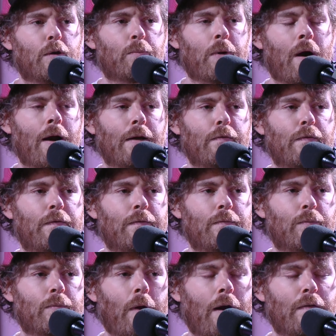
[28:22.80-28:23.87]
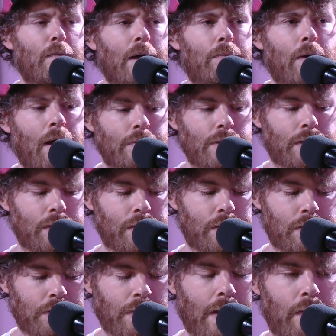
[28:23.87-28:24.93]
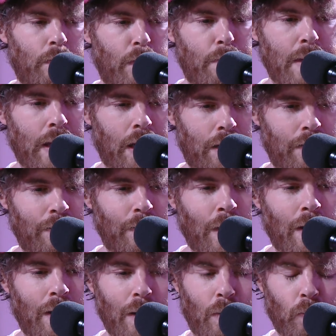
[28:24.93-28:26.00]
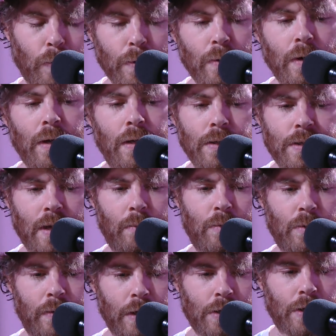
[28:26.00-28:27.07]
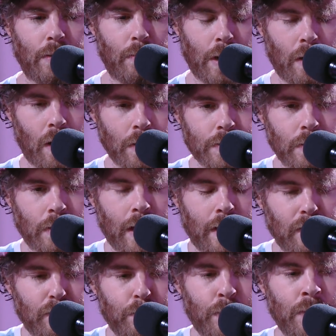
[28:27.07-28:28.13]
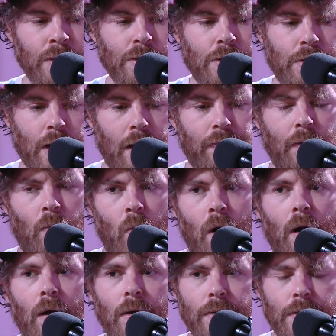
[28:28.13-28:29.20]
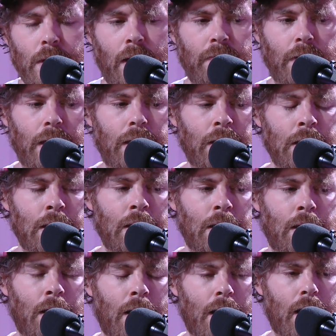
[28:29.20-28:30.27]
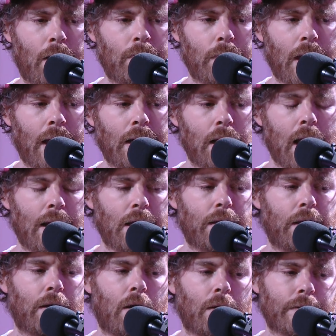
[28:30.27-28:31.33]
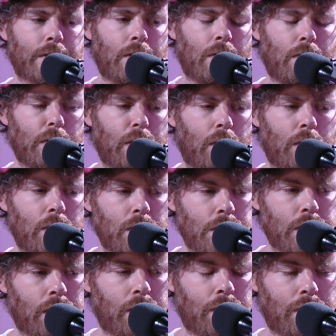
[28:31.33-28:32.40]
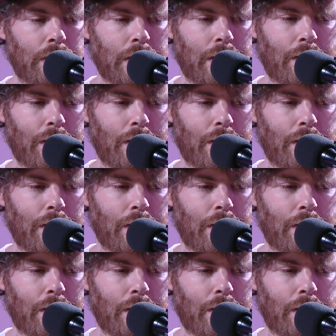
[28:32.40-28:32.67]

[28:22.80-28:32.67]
part of my project is to try to remain rooted in some tradition, but also kind of push at the walls of it. And I think also, using